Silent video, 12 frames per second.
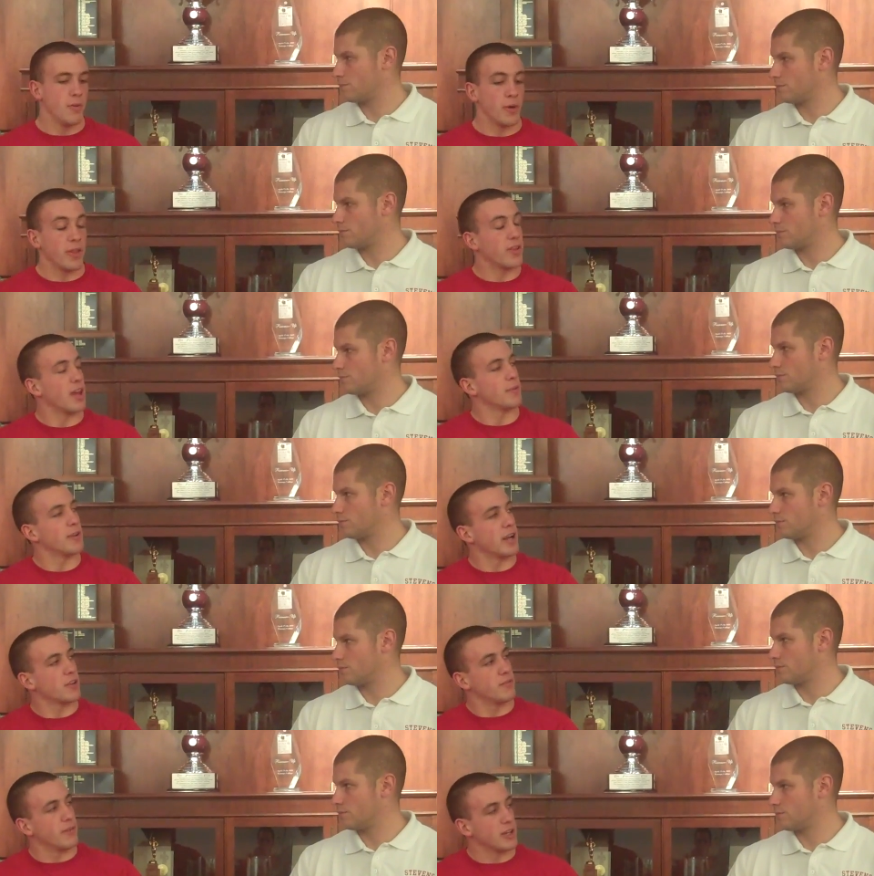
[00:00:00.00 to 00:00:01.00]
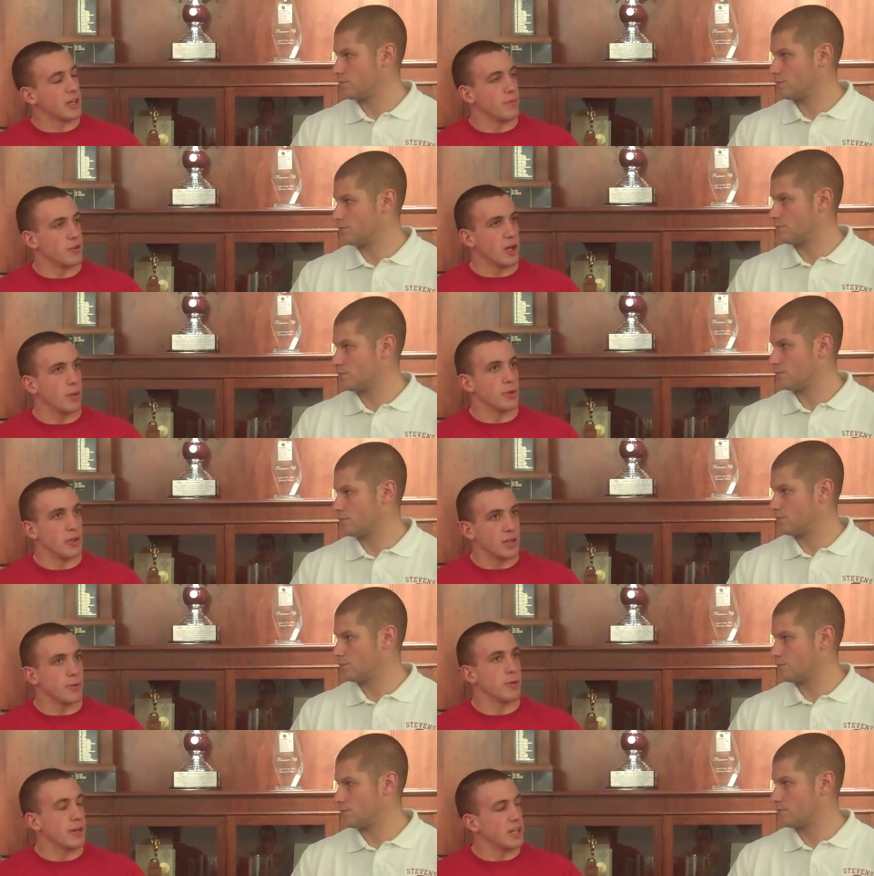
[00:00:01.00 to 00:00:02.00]
Speaker 1: By the time your next event comes up, you need
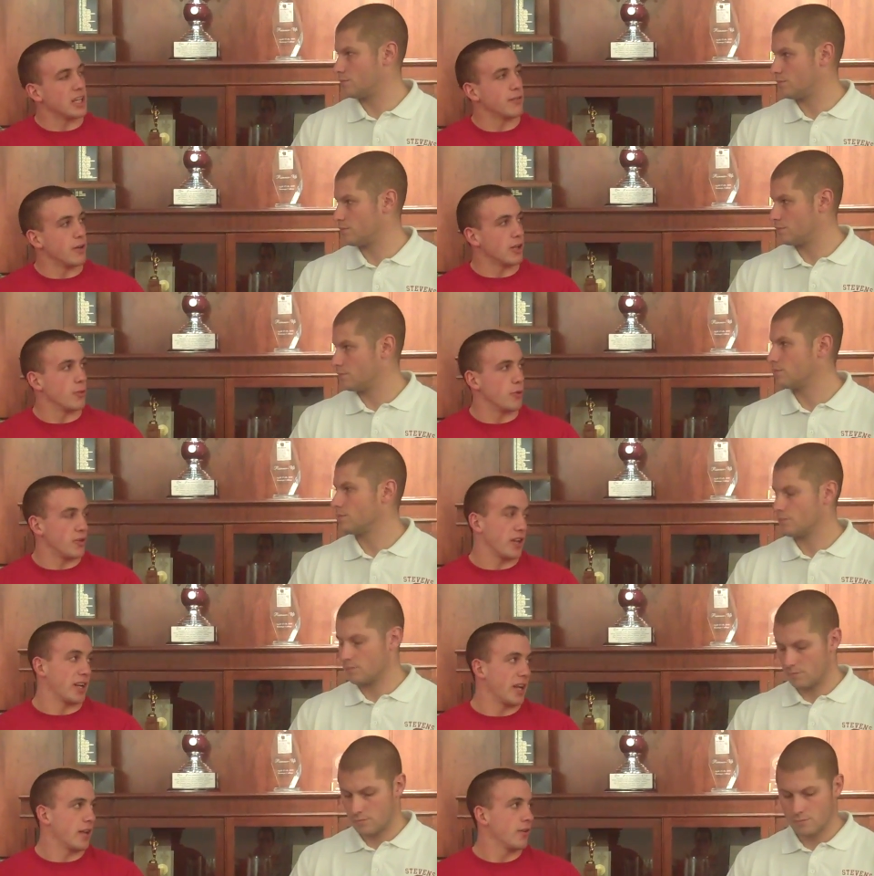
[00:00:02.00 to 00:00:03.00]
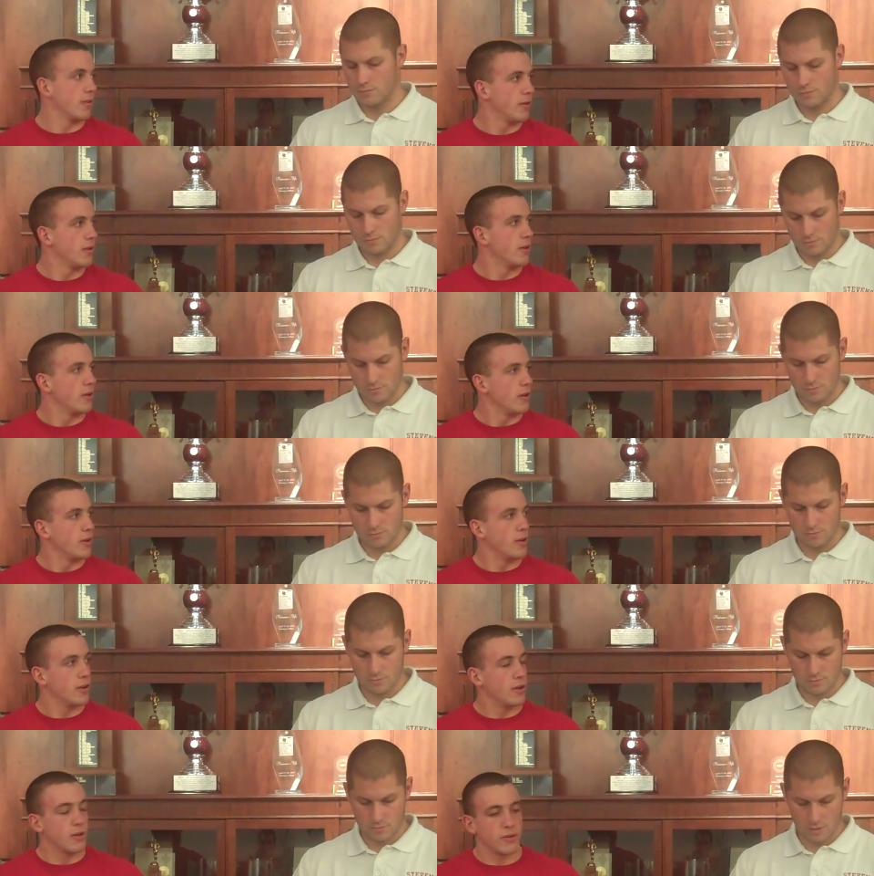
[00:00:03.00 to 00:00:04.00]
to be ready to give 100% again.
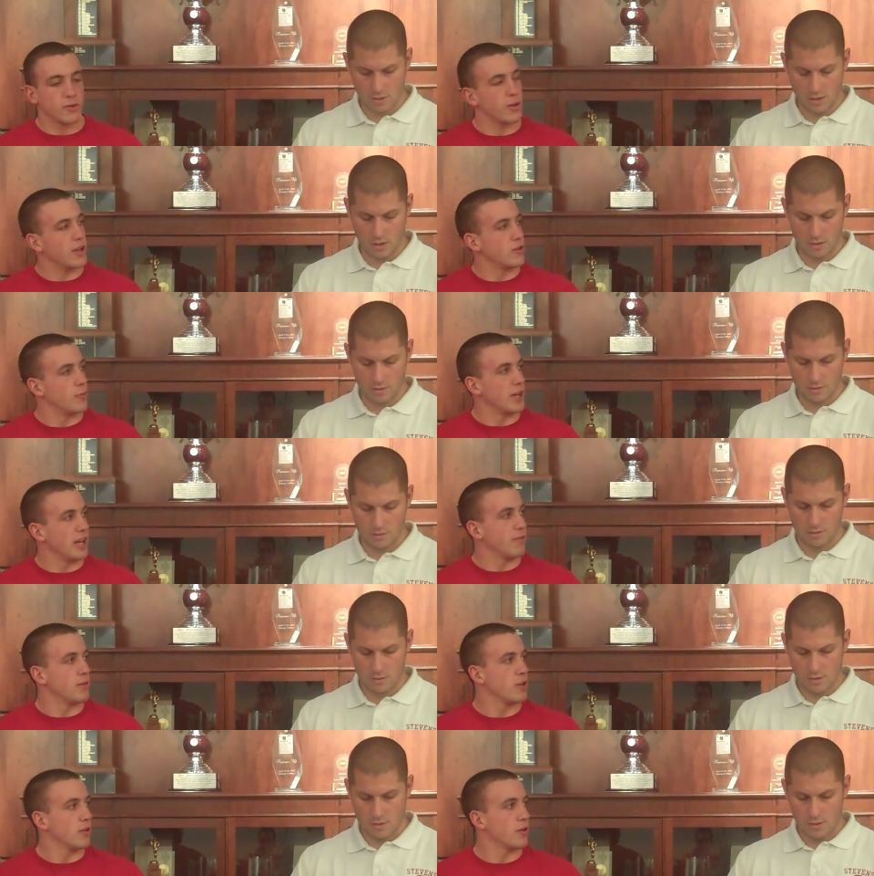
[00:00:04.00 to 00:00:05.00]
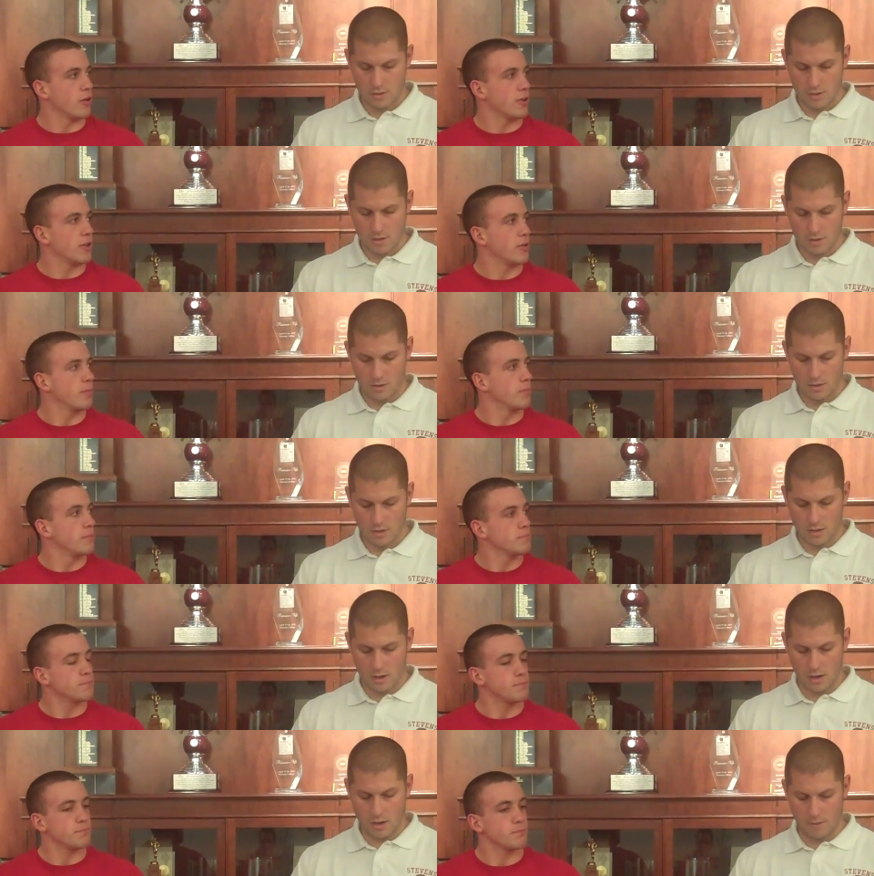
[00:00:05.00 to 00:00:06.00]
So that's
Speaker 2: a big emphasis on our team.
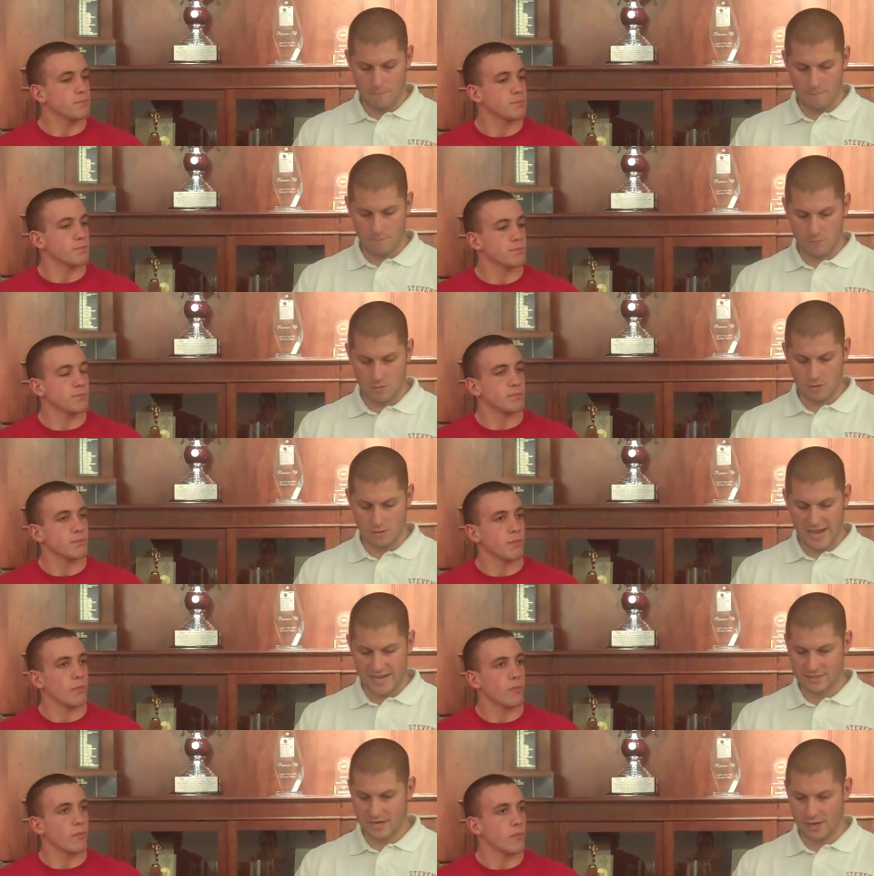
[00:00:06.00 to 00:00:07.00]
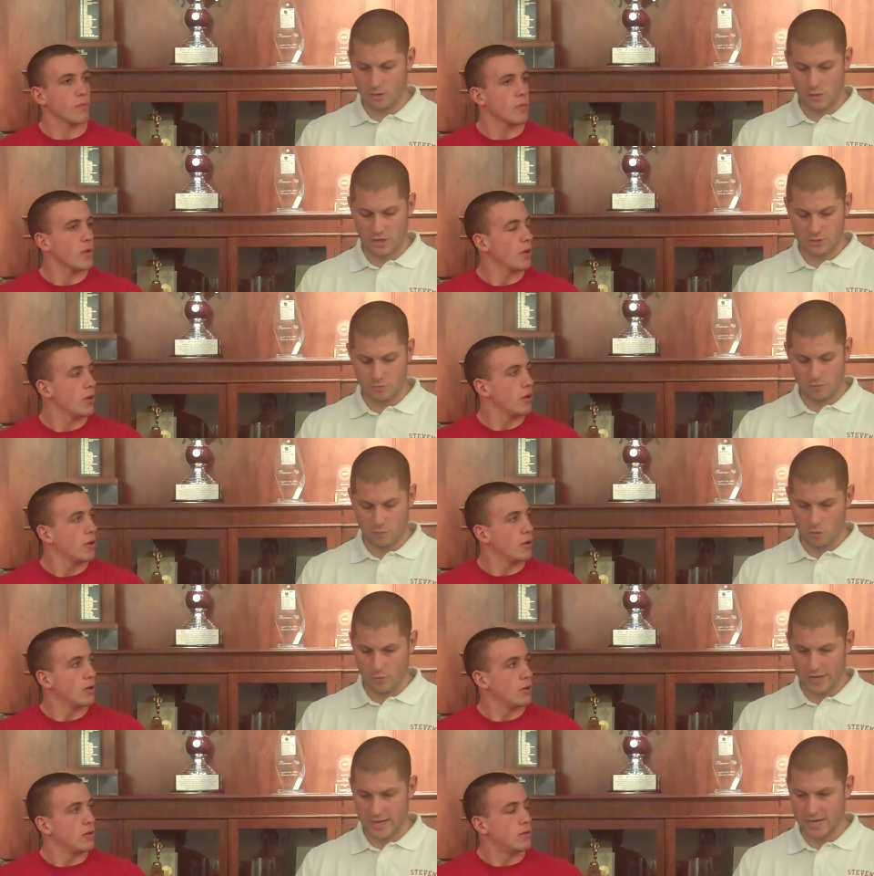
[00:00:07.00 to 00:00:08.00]
Um, last kind of question
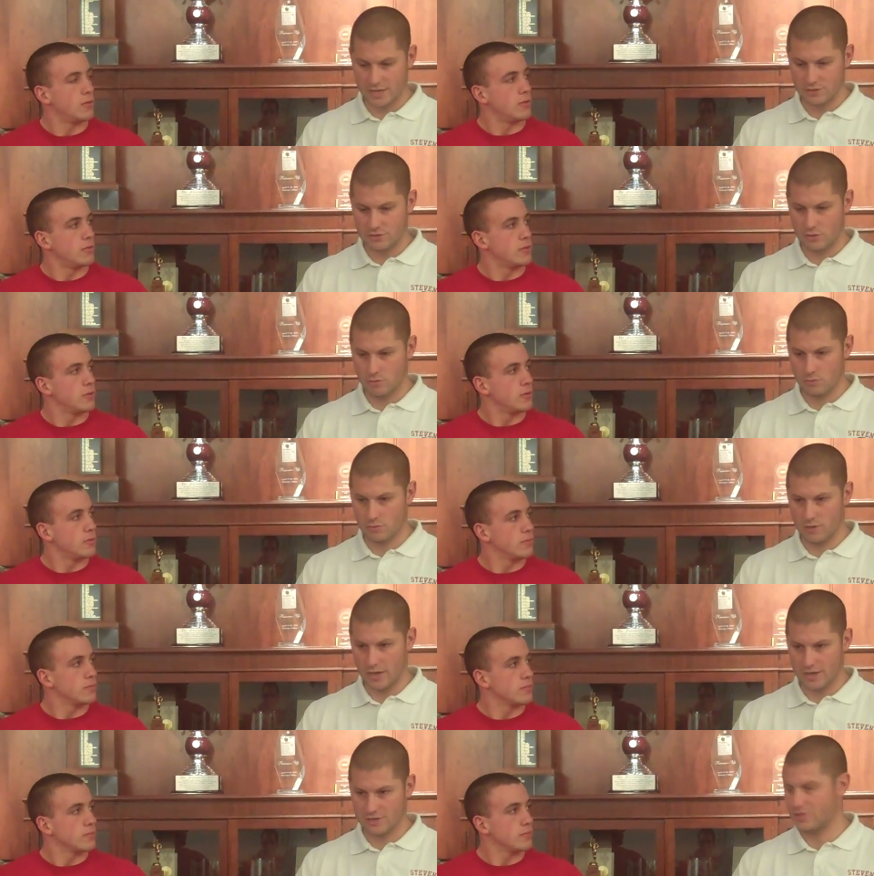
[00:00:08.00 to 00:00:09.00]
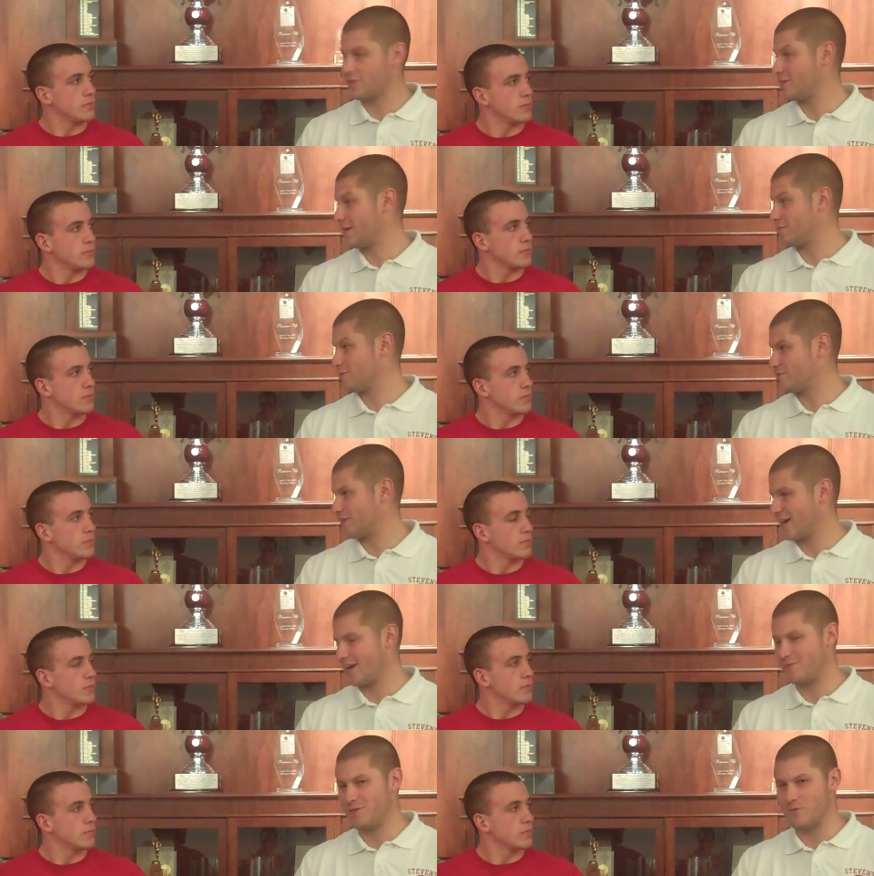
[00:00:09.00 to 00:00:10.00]
before we get into, I guess, the theme of
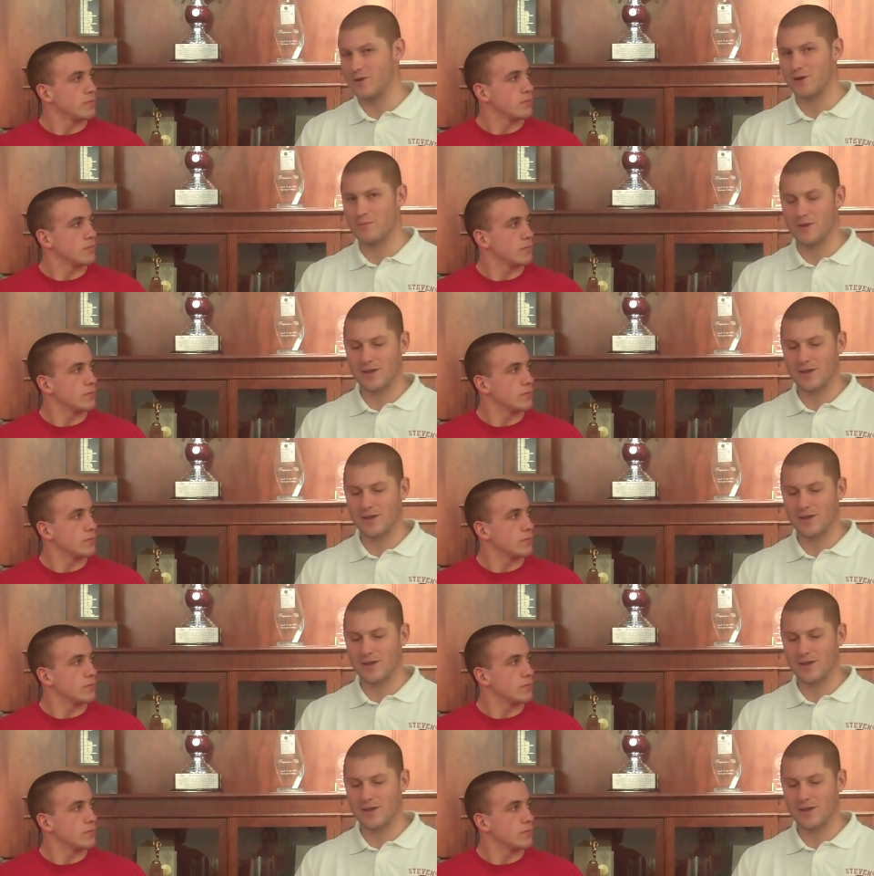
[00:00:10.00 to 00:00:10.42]
today, if you will,